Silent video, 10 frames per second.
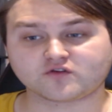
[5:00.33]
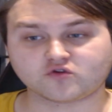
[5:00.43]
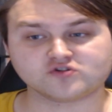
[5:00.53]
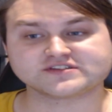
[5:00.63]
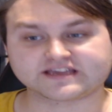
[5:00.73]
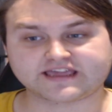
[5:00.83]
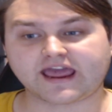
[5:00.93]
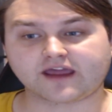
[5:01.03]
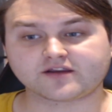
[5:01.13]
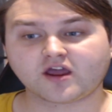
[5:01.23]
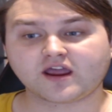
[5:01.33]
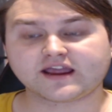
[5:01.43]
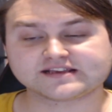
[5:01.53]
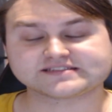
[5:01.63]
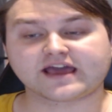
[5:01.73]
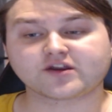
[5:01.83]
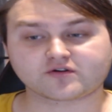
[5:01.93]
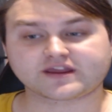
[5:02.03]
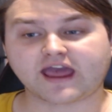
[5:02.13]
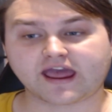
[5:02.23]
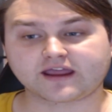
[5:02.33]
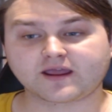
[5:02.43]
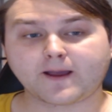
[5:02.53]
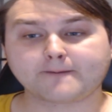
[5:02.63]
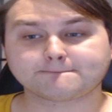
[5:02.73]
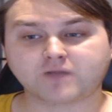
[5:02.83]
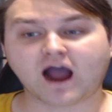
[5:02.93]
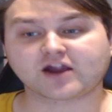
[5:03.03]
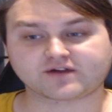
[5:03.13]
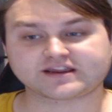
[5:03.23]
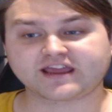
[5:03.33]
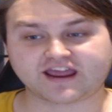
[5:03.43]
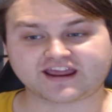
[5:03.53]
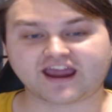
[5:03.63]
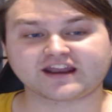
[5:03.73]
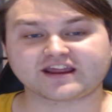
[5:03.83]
lose again. Is that okay, Pirate King? And